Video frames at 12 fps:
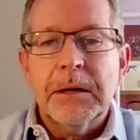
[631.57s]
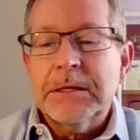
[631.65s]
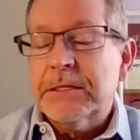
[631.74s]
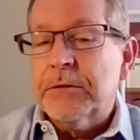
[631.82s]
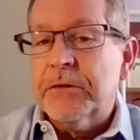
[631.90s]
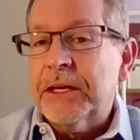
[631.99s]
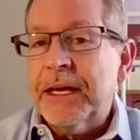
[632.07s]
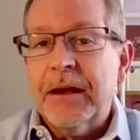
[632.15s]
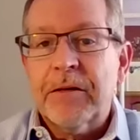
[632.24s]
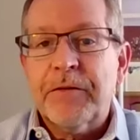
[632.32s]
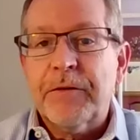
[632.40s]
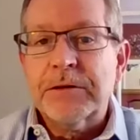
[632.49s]
I still think he
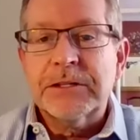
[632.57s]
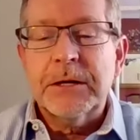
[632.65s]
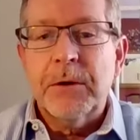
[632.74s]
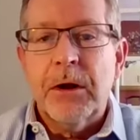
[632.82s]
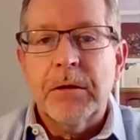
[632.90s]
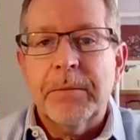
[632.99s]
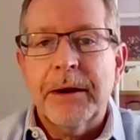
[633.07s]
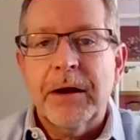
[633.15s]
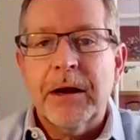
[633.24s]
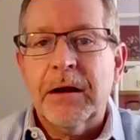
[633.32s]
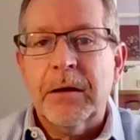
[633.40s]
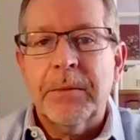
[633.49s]
has first team All
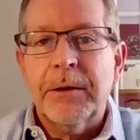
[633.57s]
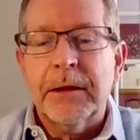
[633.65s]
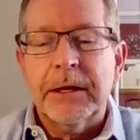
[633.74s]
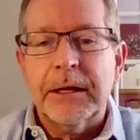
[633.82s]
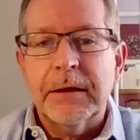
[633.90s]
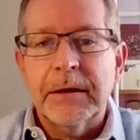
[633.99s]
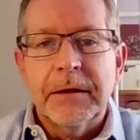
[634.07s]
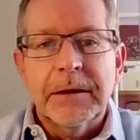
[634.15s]
America ability.